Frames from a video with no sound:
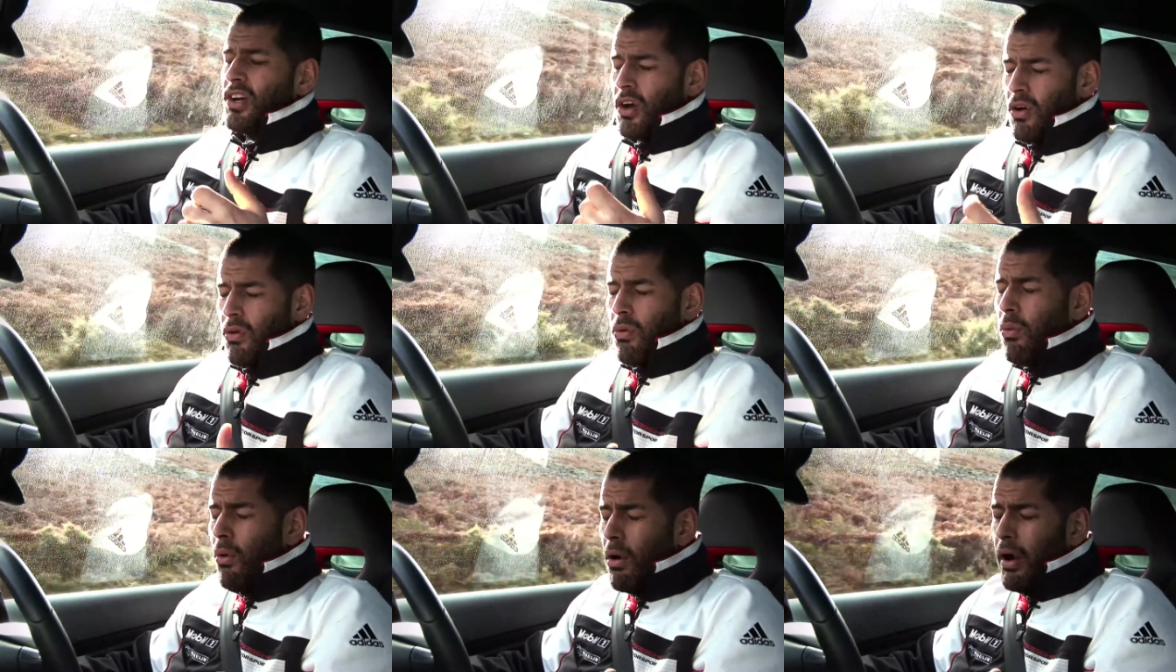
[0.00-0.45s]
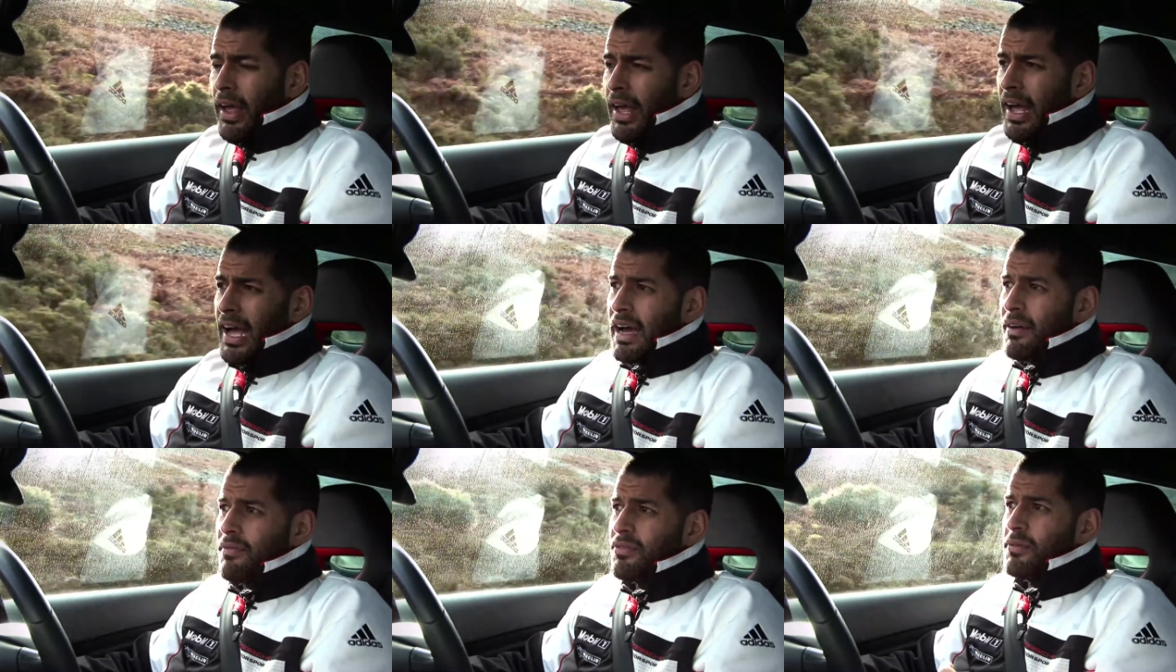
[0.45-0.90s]
quite
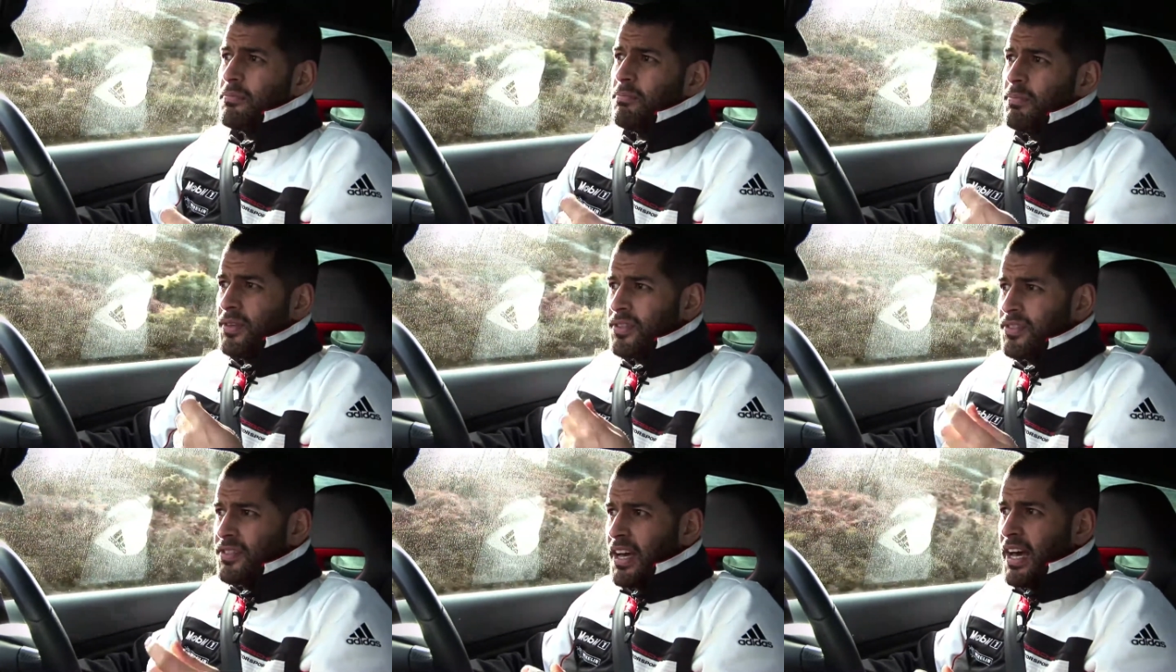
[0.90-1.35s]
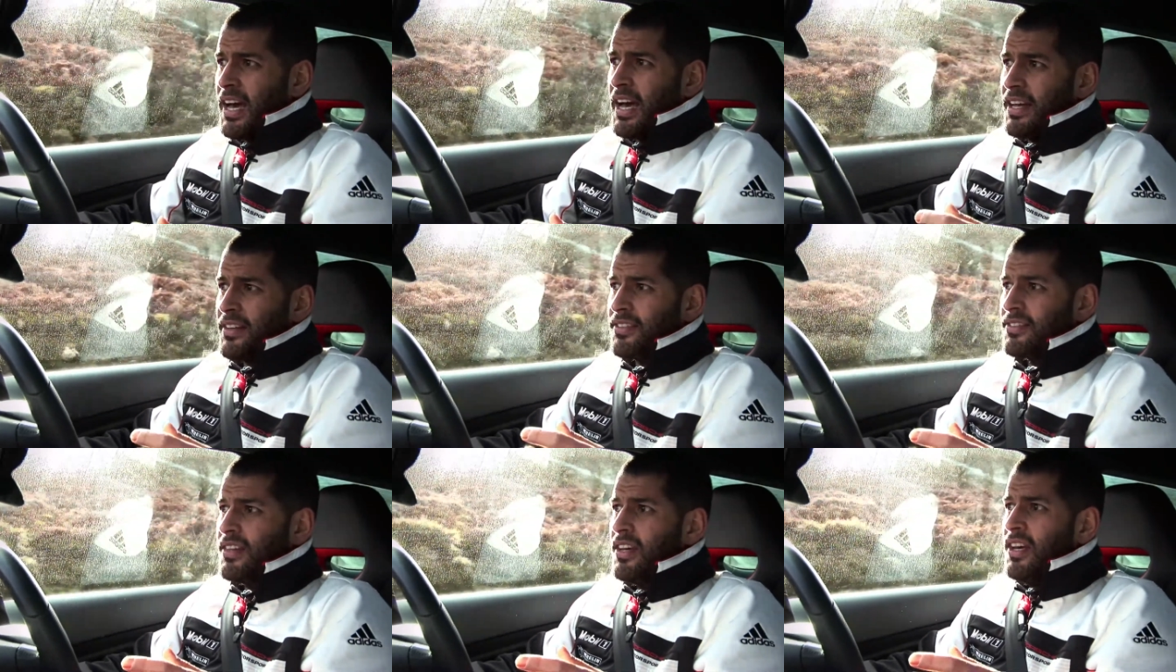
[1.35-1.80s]
have the
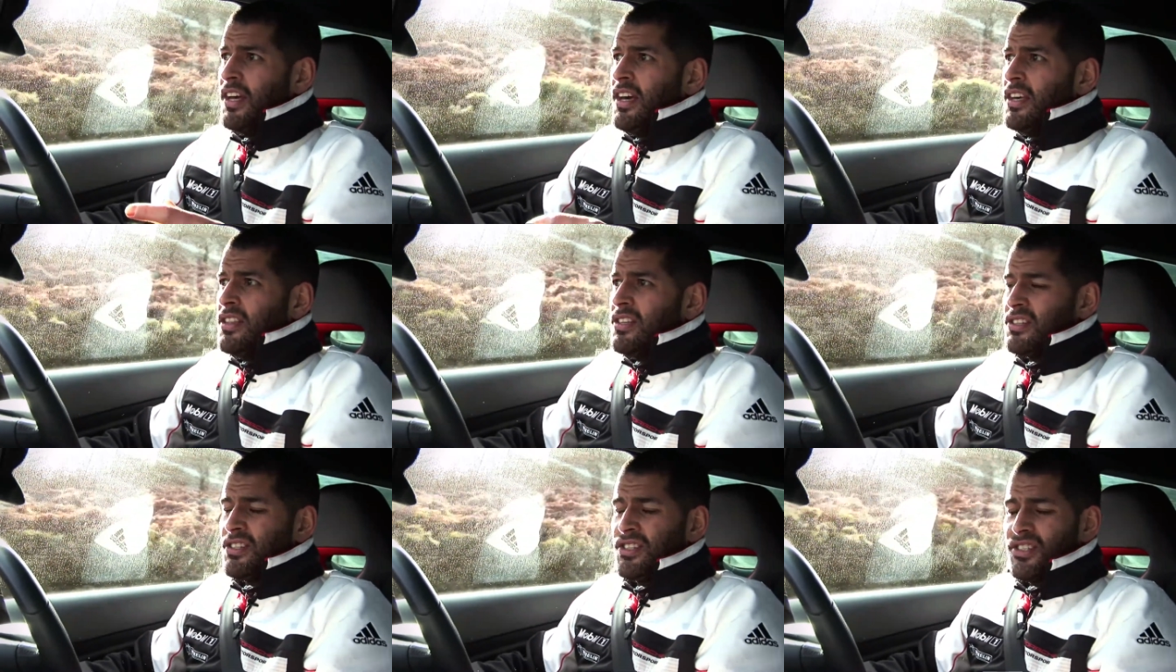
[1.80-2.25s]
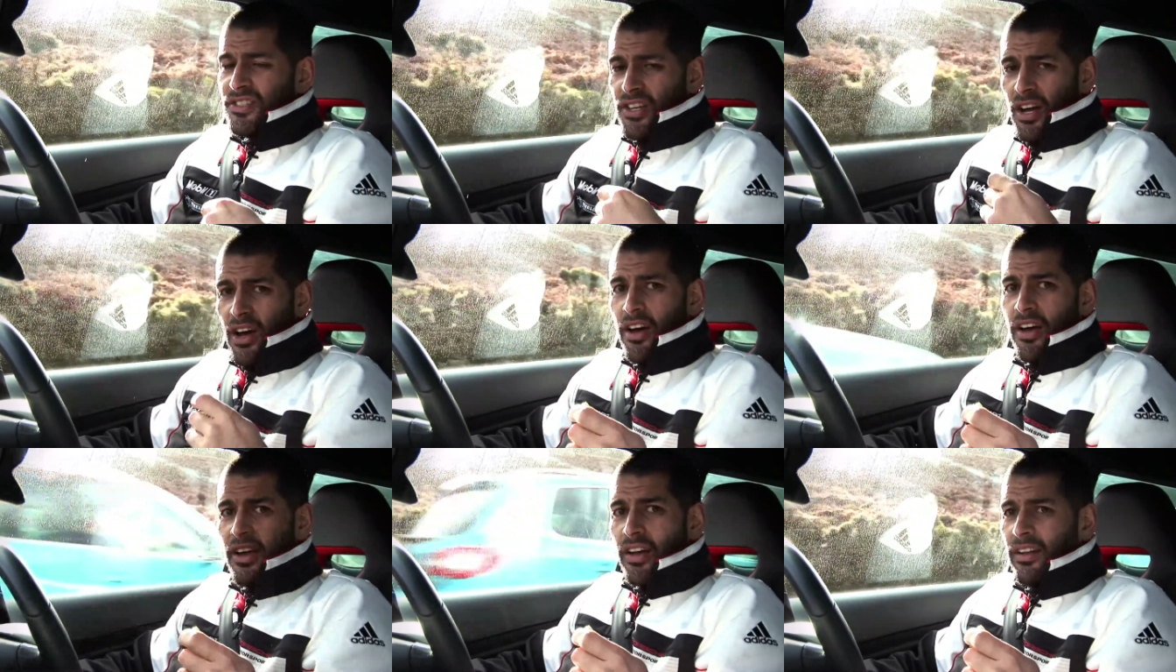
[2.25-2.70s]
pizzazz, the
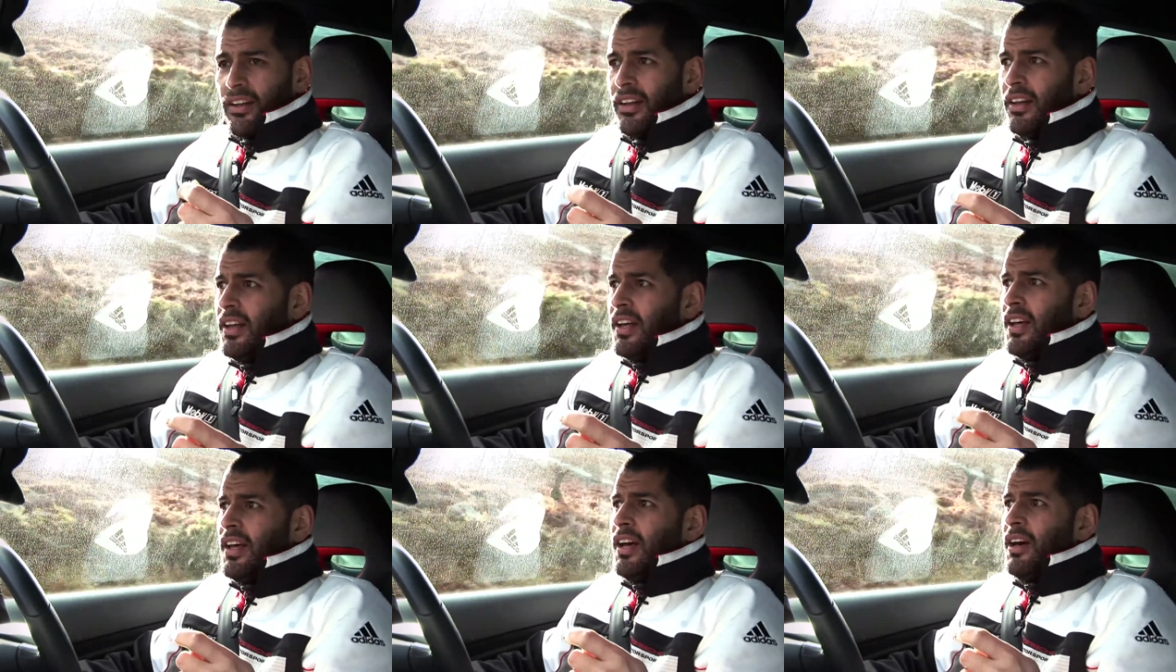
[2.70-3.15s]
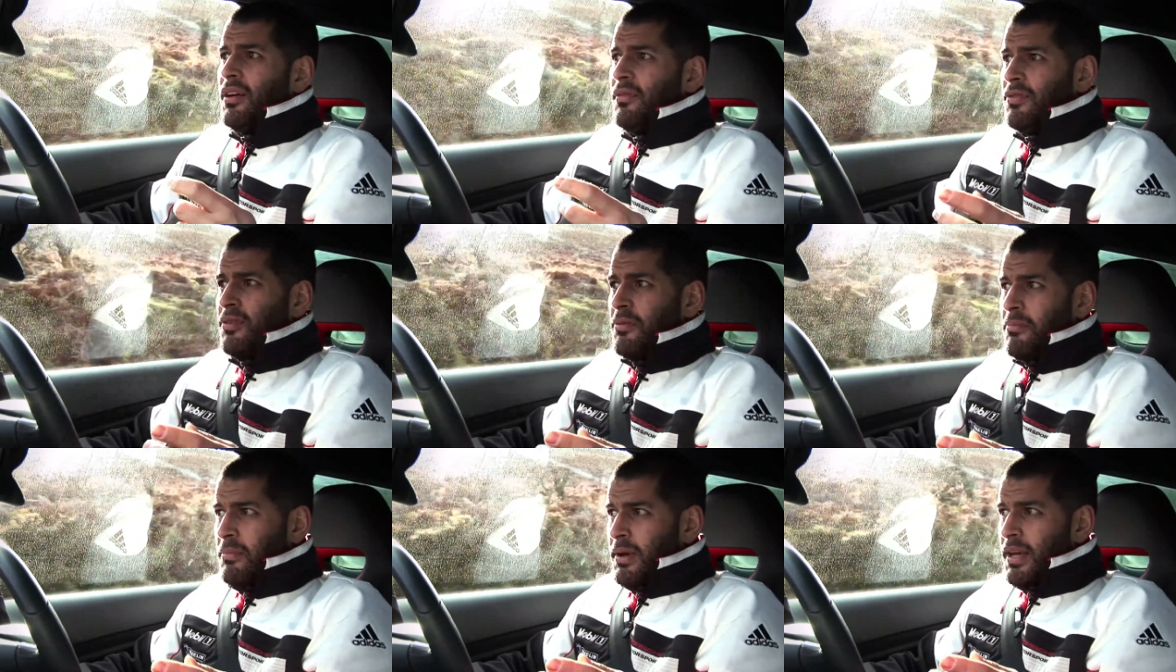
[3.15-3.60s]
style of
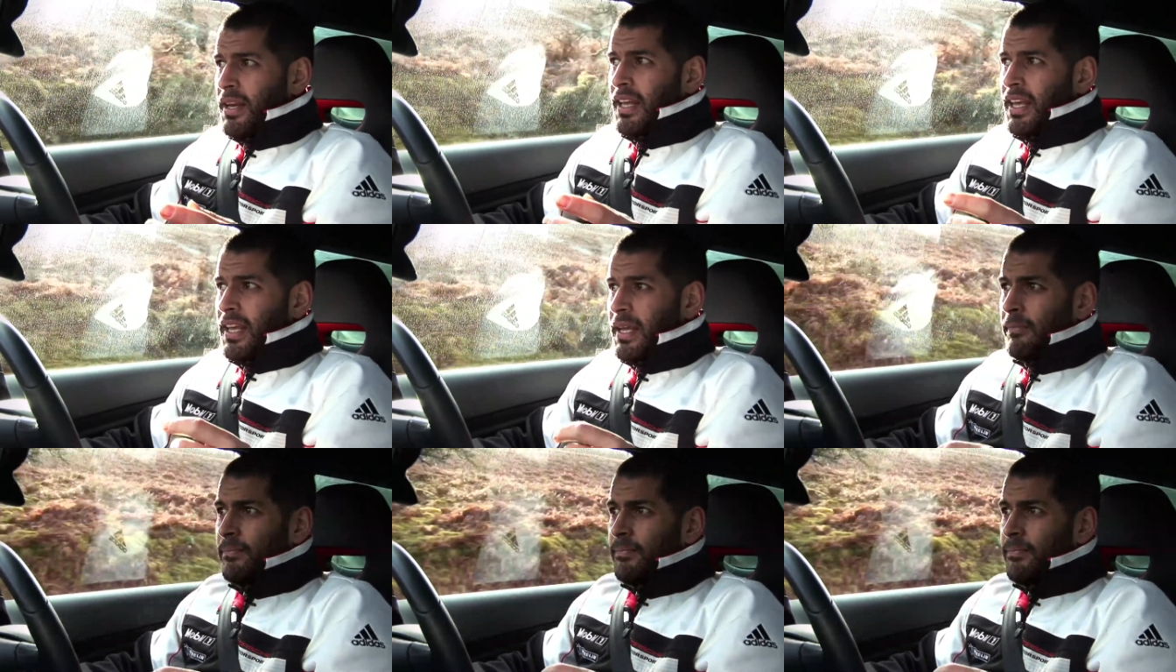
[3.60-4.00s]
the Mini.